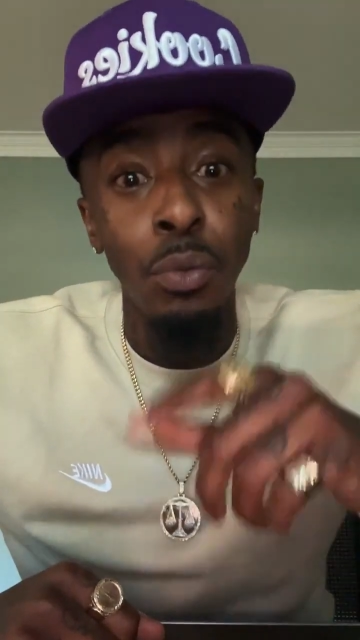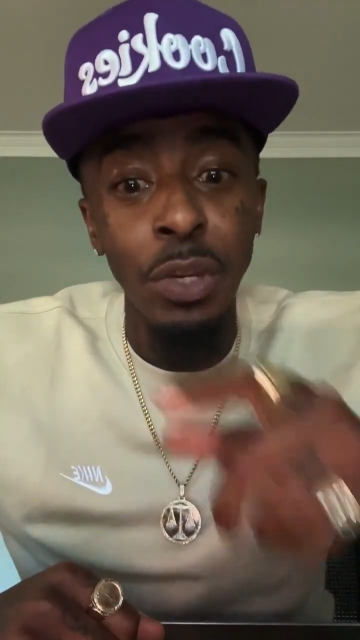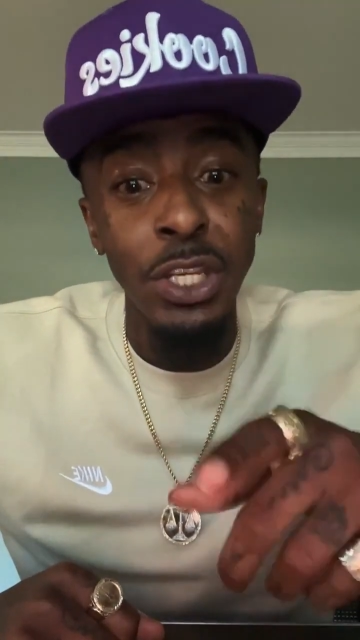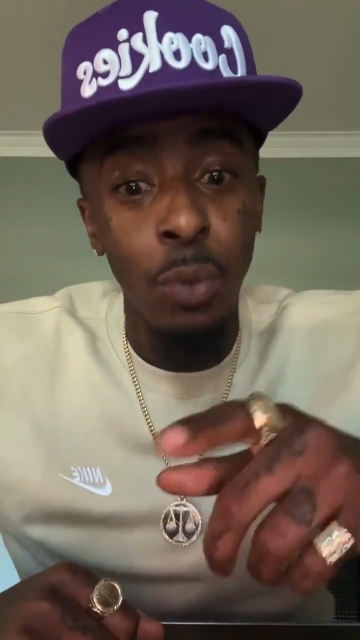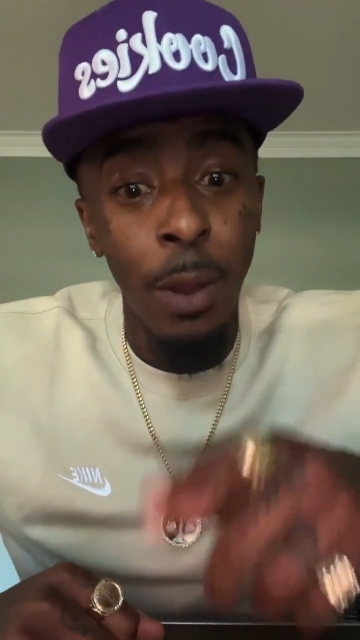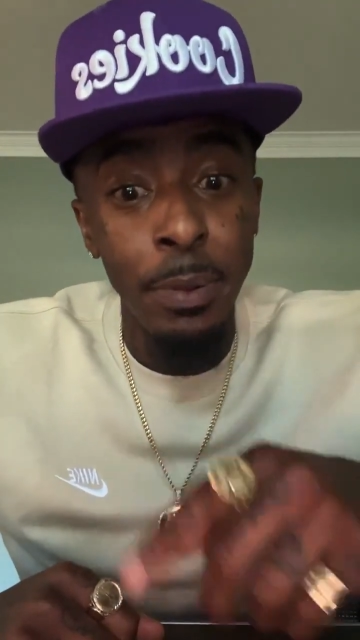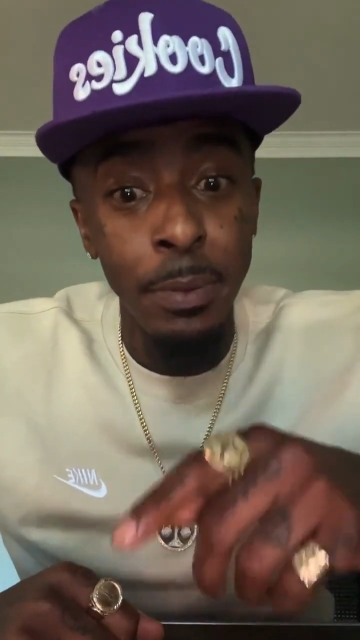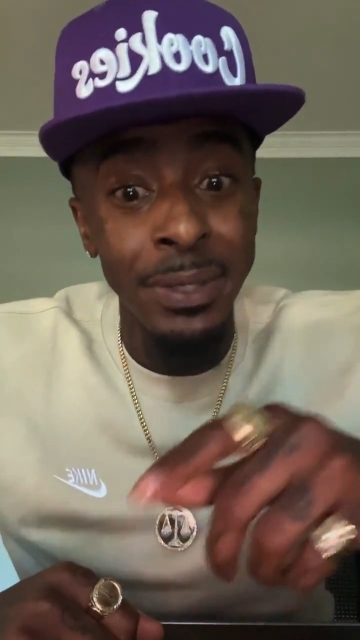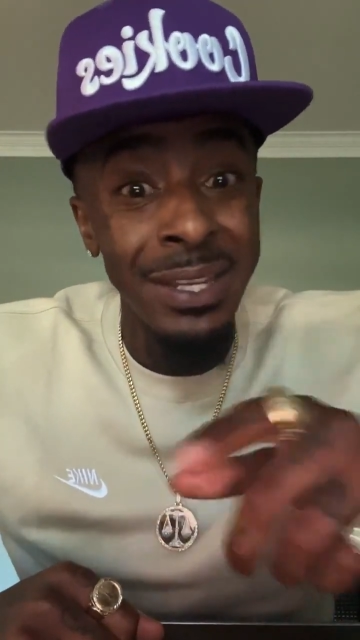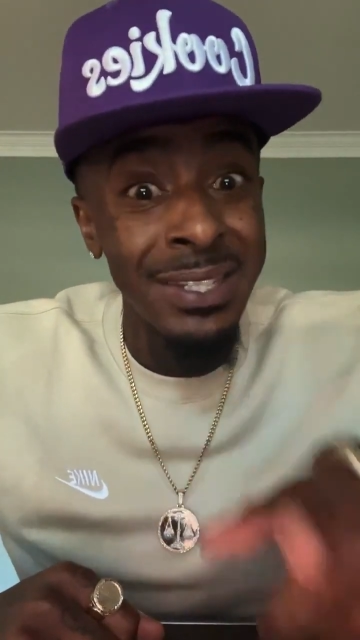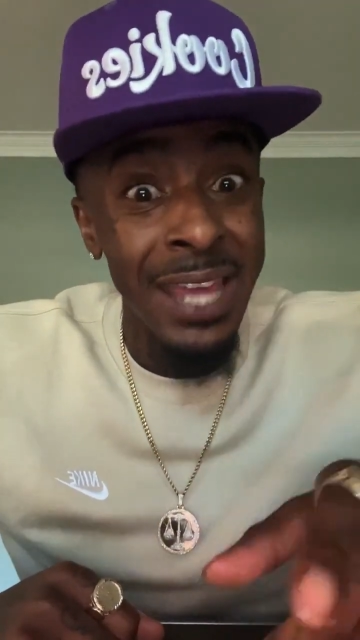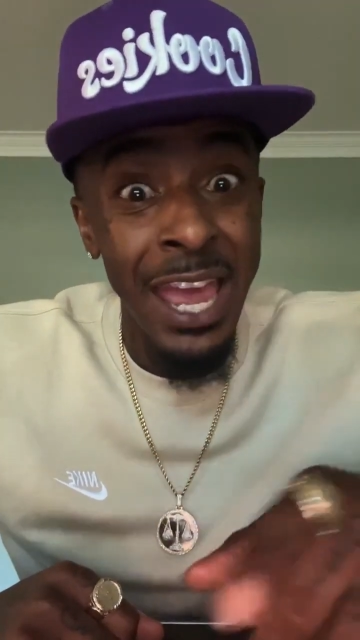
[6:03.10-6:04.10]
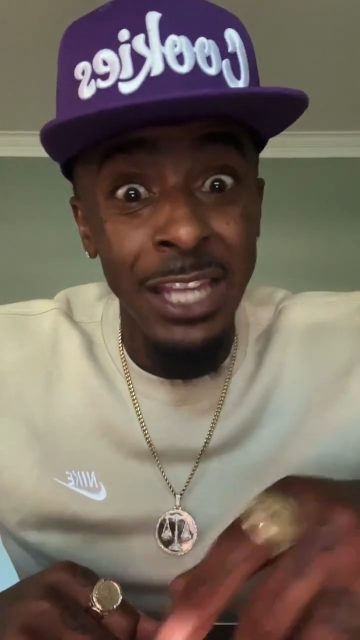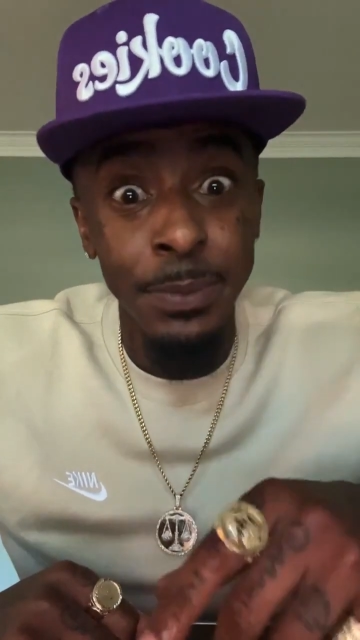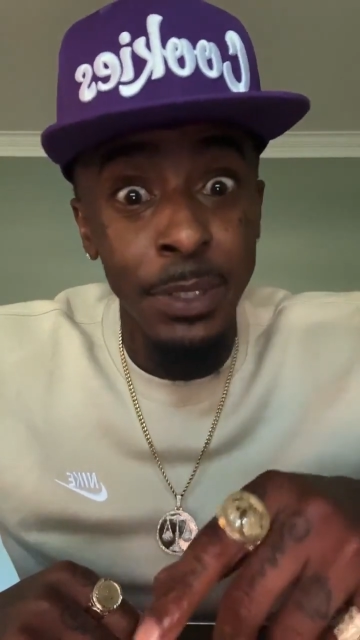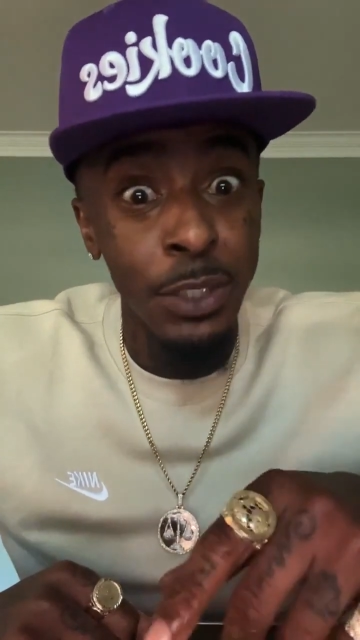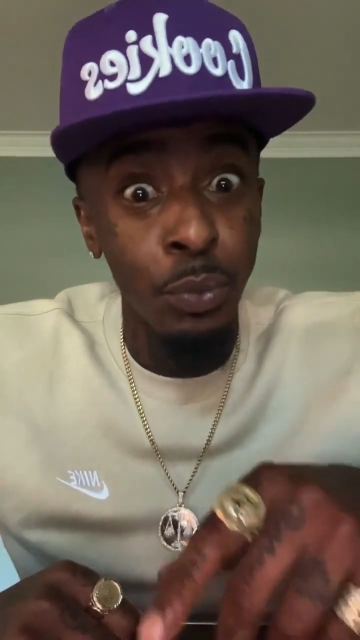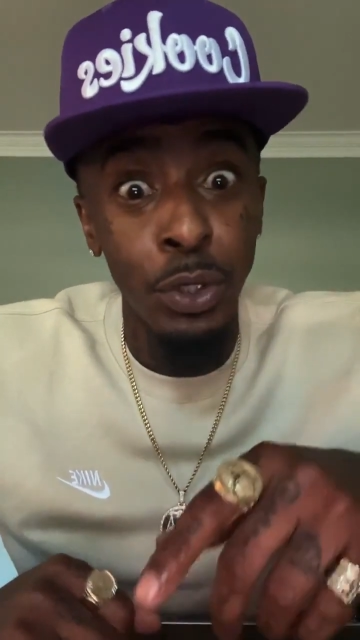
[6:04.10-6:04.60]
the reason why people need tags
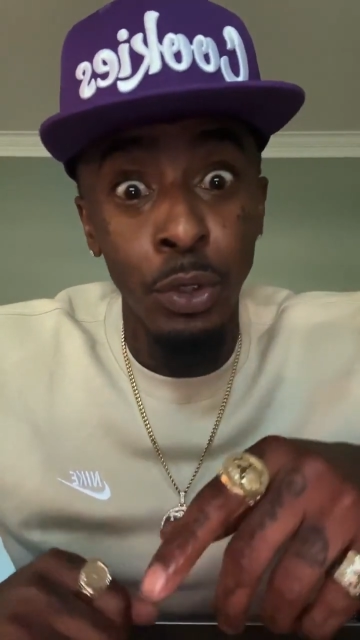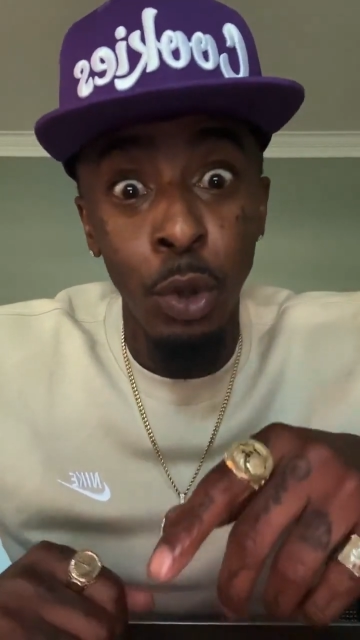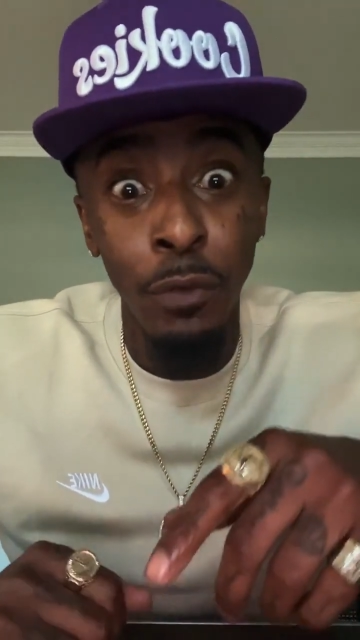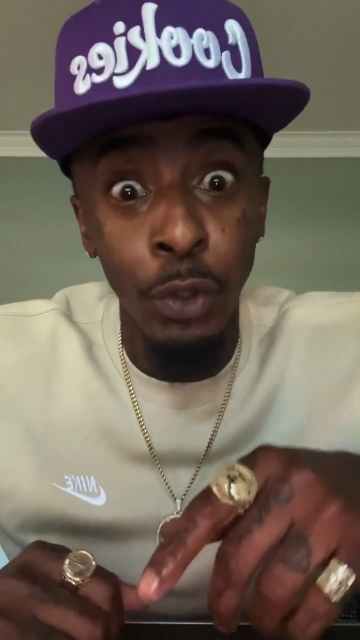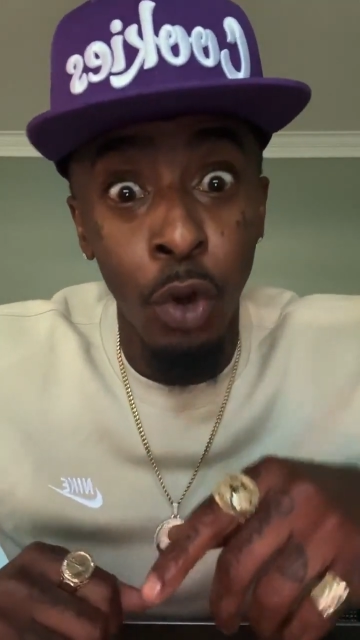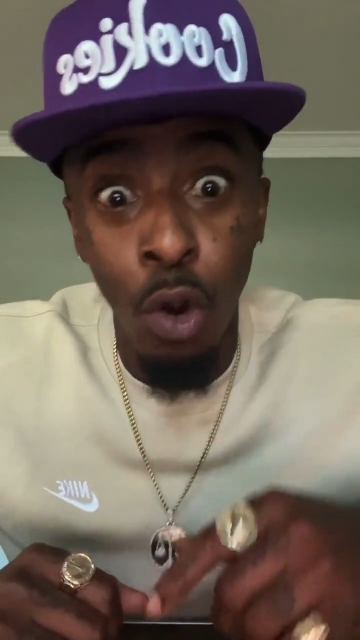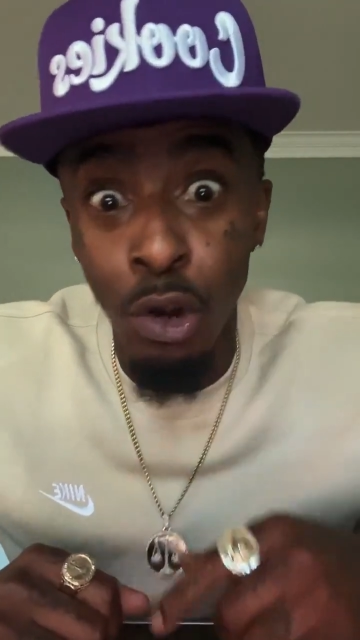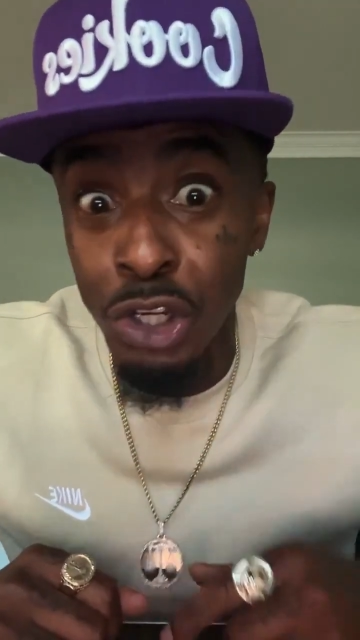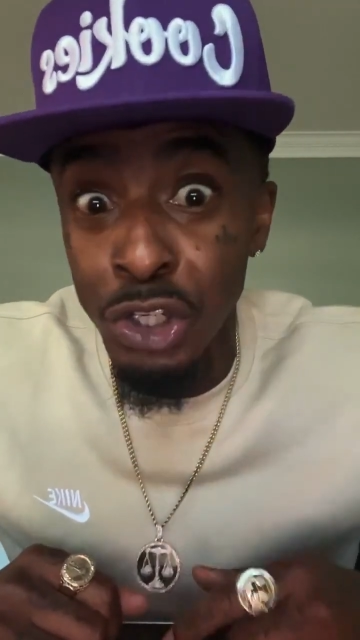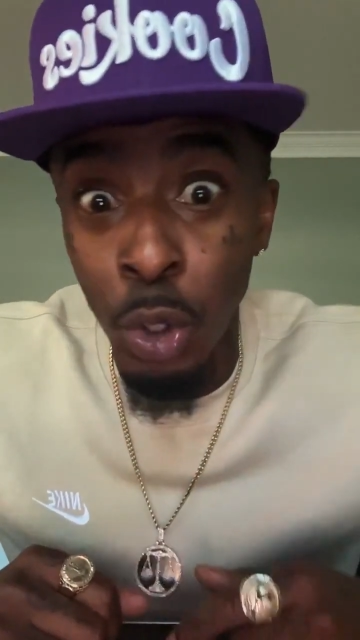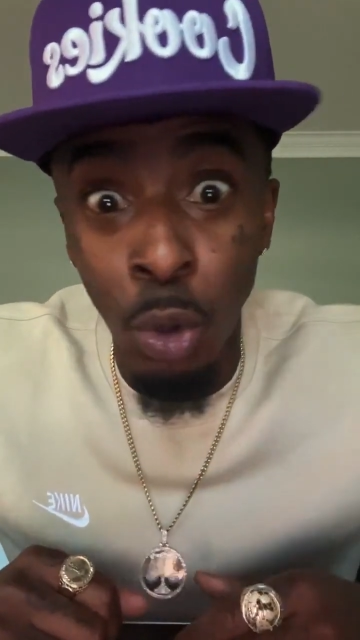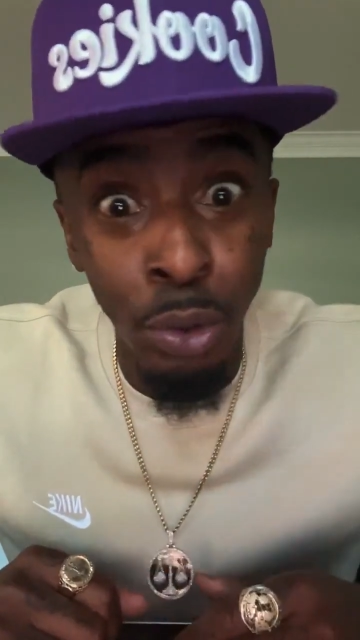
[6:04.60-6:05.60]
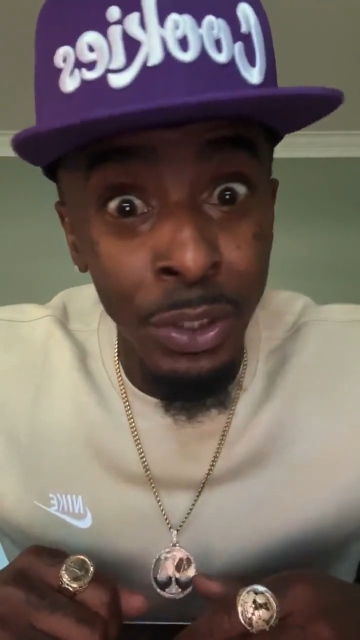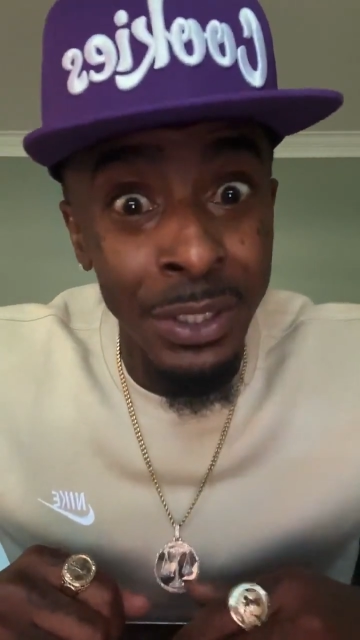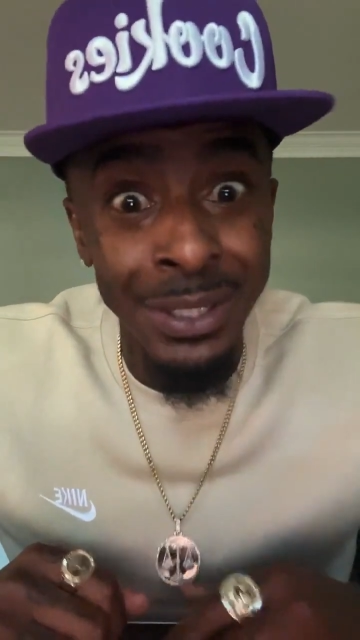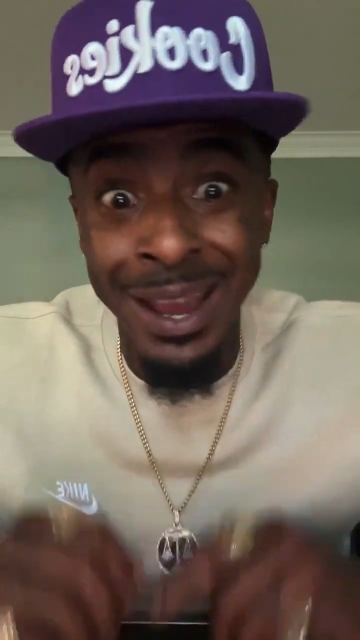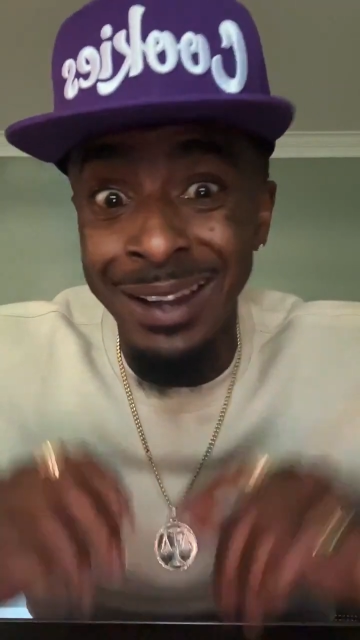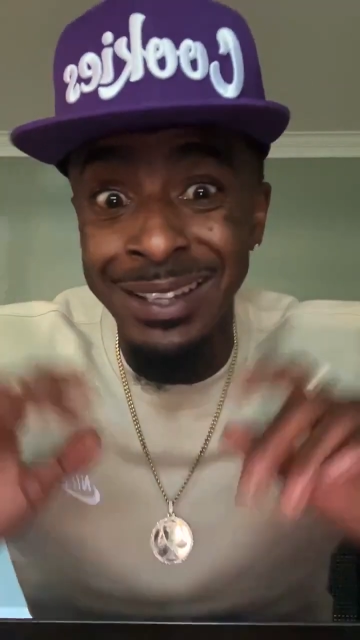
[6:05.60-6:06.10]
is because we don't know if the car is
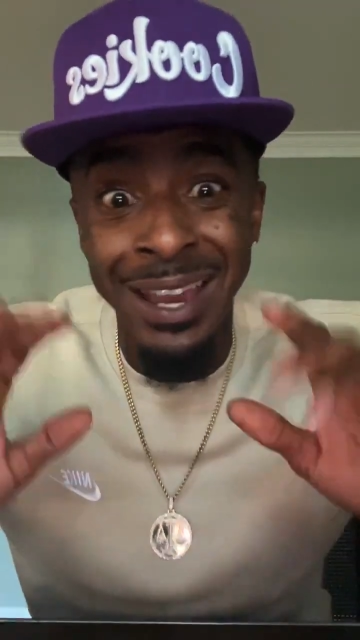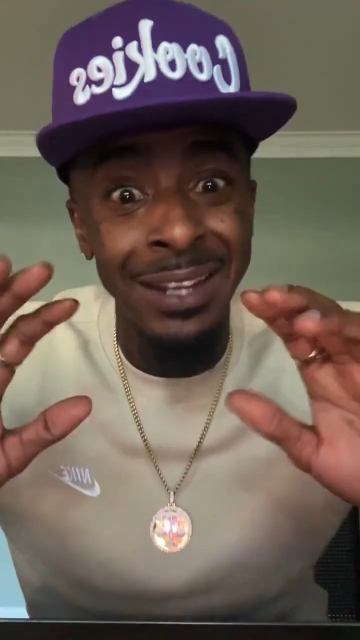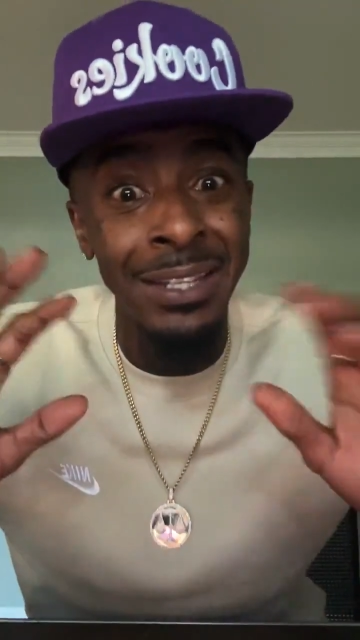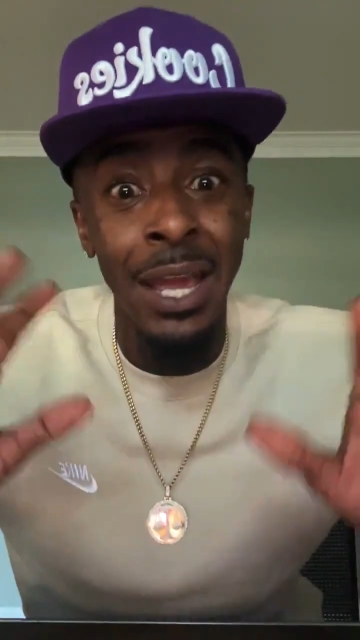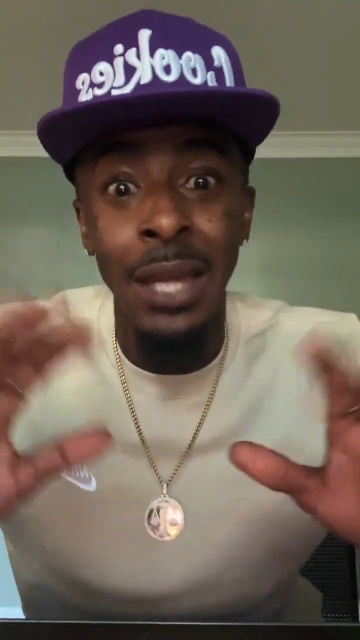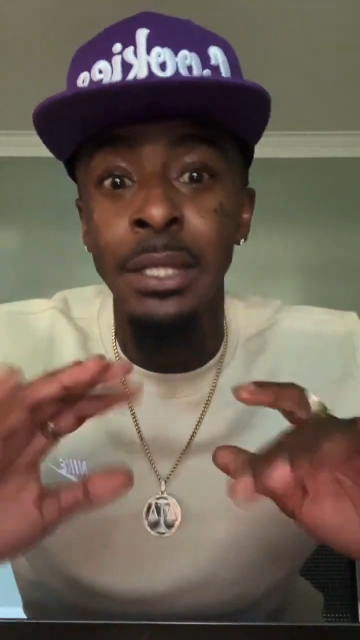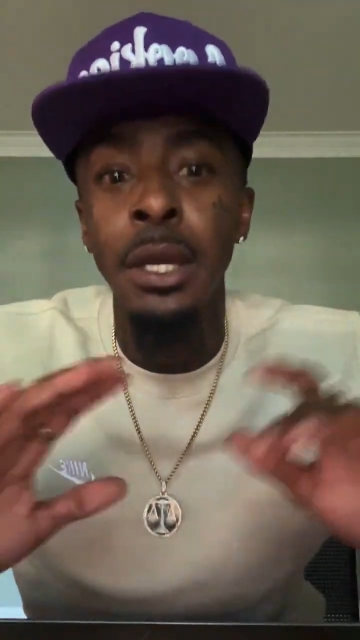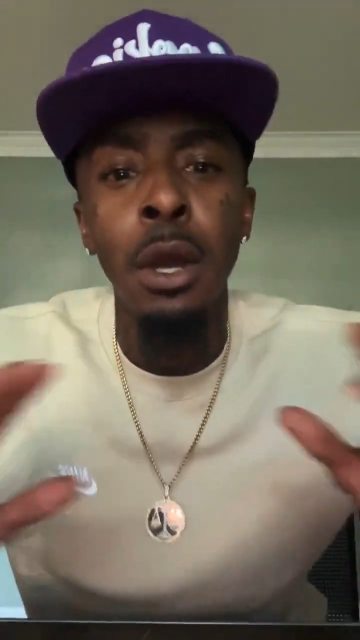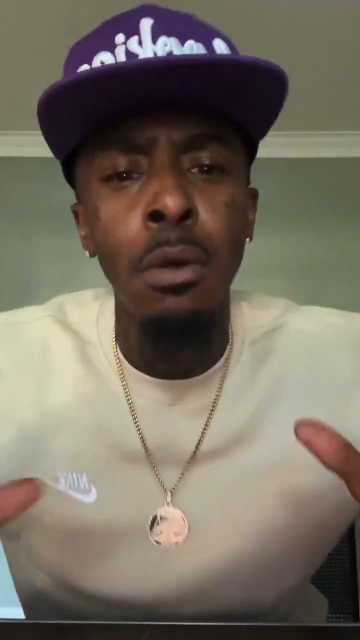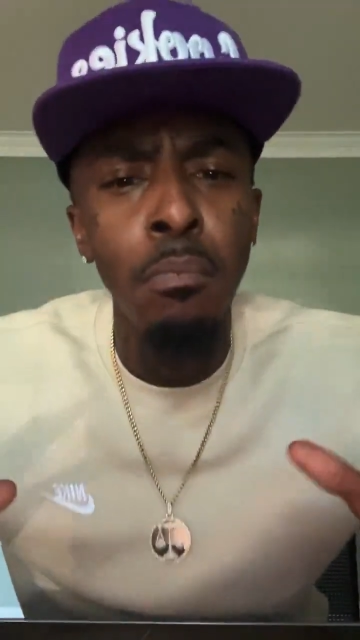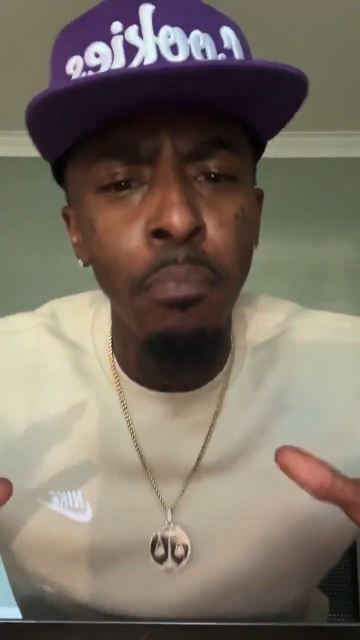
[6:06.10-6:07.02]
stolen, yada, yada, yada.